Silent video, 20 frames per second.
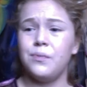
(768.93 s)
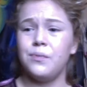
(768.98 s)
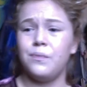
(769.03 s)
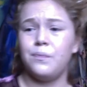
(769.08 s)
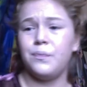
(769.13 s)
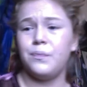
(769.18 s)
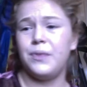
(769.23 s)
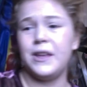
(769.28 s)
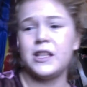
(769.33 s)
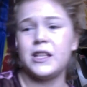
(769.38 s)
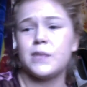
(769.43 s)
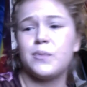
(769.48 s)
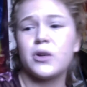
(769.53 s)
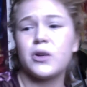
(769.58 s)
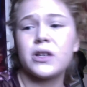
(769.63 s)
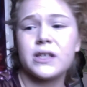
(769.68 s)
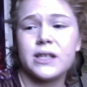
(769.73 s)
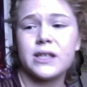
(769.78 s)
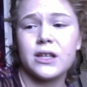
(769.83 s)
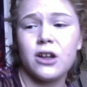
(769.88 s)
this
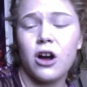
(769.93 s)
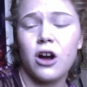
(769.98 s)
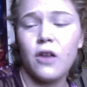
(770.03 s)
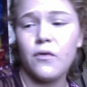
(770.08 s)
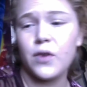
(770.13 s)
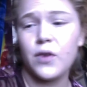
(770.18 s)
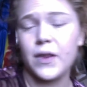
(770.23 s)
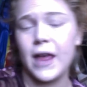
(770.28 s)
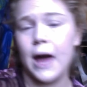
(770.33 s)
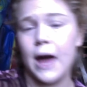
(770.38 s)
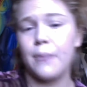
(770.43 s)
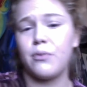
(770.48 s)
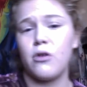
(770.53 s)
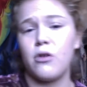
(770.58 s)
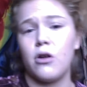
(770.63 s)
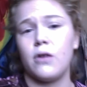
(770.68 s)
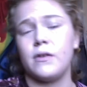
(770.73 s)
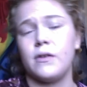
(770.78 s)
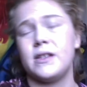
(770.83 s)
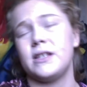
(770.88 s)
person, all for that
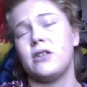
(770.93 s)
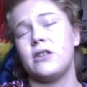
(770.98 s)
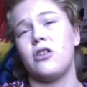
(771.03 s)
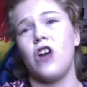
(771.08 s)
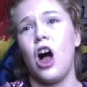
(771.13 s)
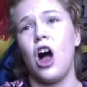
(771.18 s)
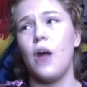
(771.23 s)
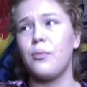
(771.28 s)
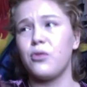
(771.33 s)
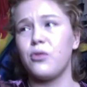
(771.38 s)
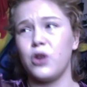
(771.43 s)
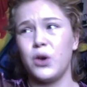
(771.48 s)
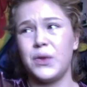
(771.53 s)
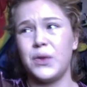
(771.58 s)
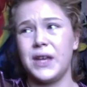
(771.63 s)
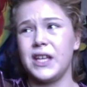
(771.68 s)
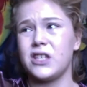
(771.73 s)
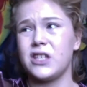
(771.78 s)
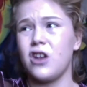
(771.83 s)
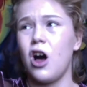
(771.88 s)
person, all pro
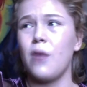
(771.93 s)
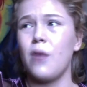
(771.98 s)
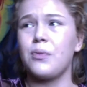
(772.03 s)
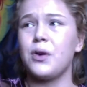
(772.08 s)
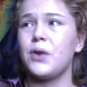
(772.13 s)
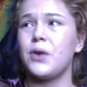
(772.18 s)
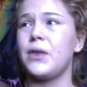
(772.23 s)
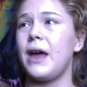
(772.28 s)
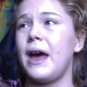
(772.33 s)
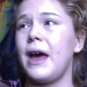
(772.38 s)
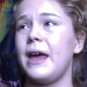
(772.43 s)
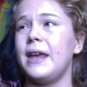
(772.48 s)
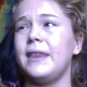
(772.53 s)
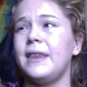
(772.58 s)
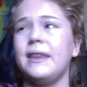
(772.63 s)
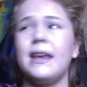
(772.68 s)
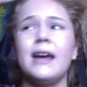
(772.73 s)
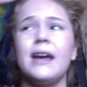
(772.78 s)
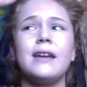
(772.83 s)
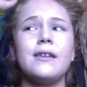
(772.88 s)
this, all pro that. In
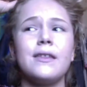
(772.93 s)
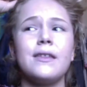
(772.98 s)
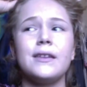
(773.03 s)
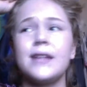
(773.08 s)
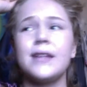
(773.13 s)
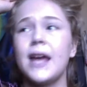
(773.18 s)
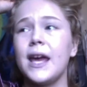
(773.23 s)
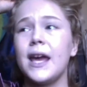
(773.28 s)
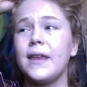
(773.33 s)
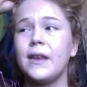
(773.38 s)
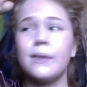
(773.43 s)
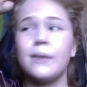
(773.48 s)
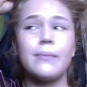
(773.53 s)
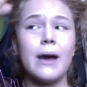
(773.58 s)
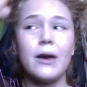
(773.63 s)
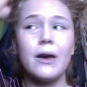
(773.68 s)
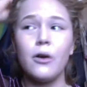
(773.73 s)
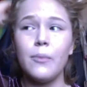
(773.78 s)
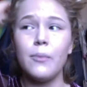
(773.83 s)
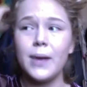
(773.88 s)
the end of the day, they're
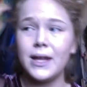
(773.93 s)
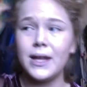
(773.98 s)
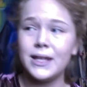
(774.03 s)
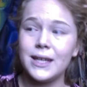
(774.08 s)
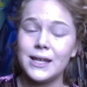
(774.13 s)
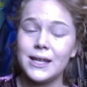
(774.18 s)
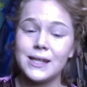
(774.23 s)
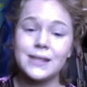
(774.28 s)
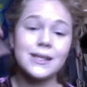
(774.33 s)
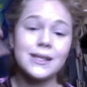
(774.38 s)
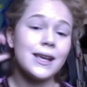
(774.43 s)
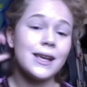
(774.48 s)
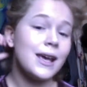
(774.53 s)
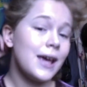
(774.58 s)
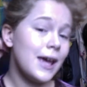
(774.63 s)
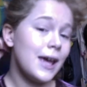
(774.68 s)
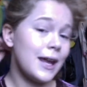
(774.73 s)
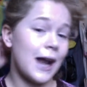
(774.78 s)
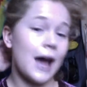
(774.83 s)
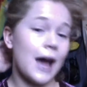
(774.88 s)
my opinions,
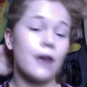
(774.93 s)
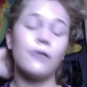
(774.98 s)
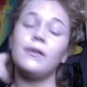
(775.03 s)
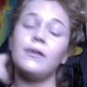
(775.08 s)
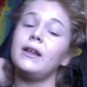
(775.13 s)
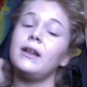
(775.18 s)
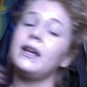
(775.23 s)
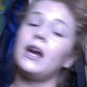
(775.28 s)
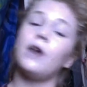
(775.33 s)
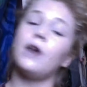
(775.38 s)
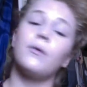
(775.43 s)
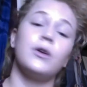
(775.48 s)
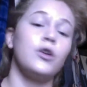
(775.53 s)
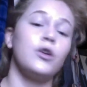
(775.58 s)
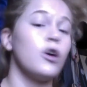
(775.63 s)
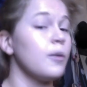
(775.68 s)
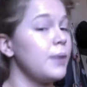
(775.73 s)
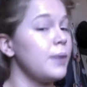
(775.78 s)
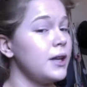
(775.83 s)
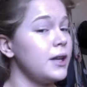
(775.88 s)
and I don't really care what
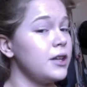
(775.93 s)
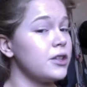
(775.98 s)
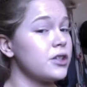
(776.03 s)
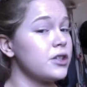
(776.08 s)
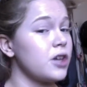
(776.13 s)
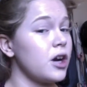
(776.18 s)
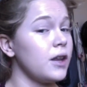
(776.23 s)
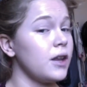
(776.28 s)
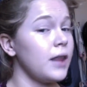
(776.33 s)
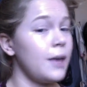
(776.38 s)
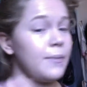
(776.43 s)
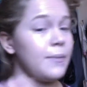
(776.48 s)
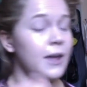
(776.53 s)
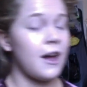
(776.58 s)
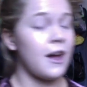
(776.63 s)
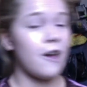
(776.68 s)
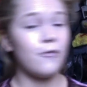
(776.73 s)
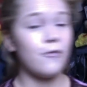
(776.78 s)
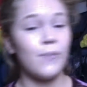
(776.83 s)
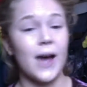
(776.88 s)
your opinions are. Let me
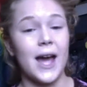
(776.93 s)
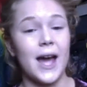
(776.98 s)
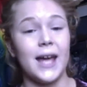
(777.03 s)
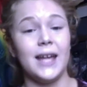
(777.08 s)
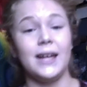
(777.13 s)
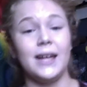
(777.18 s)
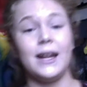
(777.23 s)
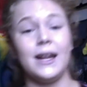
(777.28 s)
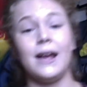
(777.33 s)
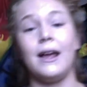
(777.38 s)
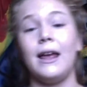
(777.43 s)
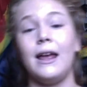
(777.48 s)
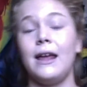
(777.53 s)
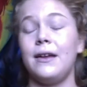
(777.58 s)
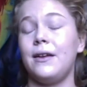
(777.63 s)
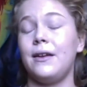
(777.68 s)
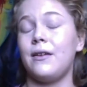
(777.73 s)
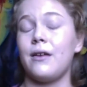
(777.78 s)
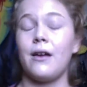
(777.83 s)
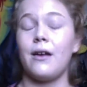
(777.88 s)
have mine,
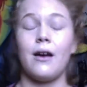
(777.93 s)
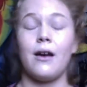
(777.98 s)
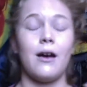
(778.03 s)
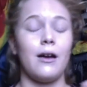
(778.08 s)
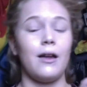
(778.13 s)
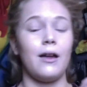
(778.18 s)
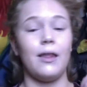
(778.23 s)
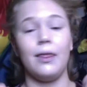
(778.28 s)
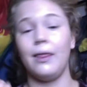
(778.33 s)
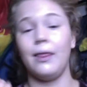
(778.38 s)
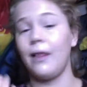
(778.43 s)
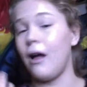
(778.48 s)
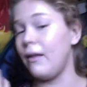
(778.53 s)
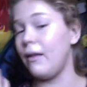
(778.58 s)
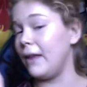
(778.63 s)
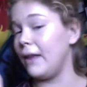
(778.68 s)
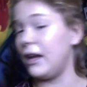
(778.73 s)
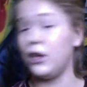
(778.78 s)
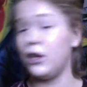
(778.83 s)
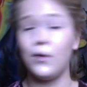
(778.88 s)
and I'll
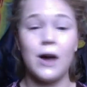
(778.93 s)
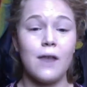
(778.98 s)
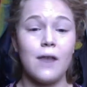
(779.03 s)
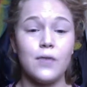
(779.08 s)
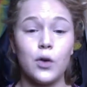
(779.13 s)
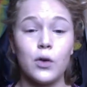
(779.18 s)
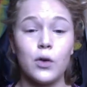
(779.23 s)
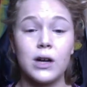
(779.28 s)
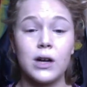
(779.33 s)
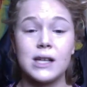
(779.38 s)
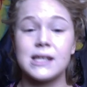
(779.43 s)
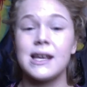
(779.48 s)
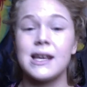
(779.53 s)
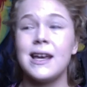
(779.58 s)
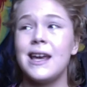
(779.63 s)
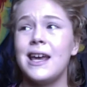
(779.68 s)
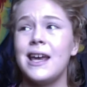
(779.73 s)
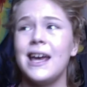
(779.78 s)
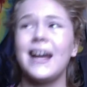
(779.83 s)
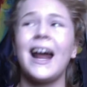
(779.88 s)
let you have yours.
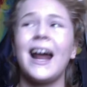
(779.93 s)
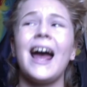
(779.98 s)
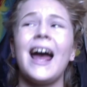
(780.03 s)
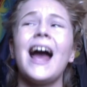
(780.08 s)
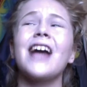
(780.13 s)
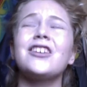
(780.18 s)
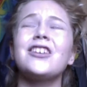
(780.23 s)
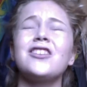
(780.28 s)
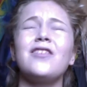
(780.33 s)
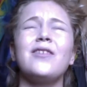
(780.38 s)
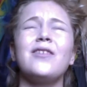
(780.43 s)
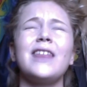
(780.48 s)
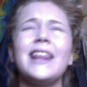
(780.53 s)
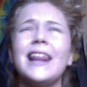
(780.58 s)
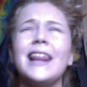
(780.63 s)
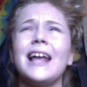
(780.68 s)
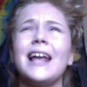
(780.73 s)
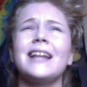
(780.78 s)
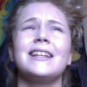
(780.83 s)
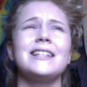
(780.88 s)
And I actually really
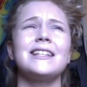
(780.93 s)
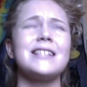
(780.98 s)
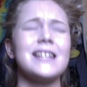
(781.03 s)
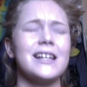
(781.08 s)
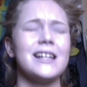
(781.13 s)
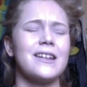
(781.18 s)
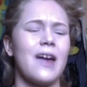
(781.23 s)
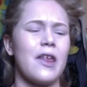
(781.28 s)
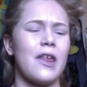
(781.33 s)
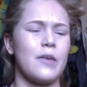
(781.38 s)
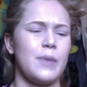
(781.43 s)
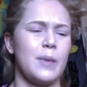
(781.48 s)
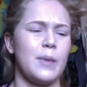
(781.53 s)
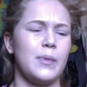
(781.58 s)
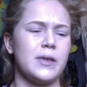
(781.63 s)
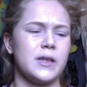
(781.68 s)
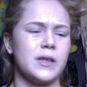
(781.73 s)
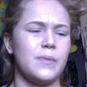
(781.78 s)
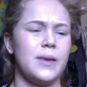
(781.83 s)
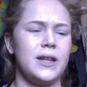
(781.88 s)
like listening to other
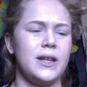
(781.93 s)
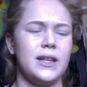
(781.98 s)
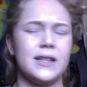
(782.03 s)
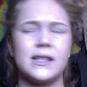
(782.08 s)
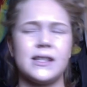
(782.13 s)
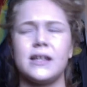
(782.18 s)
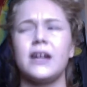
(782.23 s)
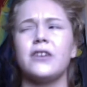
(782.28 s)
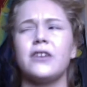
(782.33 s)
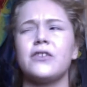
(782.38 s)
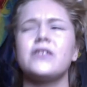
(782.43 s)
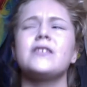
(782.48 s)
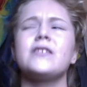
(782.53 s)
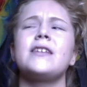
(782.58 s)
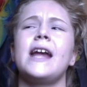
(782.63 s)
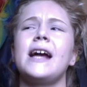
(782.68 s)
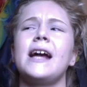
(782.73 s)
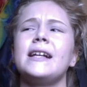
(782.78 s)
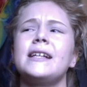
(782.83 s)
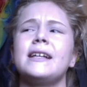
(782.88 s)
people's opinions and
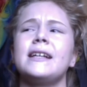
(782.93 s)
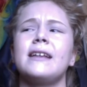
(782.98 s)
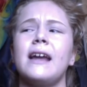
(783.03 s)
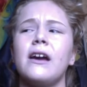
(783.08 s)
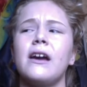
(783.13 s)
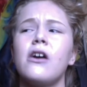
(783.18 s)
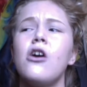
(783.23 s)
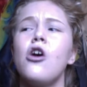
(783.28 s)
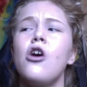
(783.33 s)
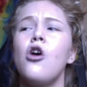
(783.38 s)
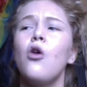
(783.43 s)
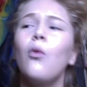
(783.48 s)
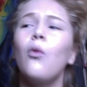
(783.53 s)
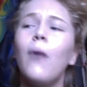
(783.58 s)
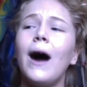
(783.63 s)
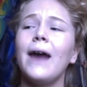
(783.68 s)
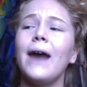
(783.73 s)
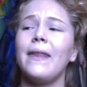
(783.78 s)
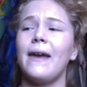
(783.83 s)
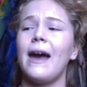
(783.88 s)
understanding, like,
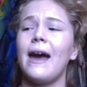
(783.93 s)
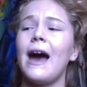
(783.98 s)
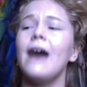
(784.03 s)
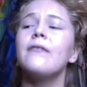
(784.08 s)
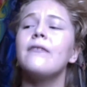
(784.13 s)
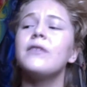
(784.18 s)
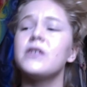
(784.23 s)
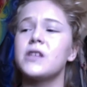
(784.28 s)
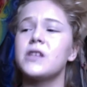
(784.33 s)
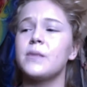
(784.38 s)
why they have those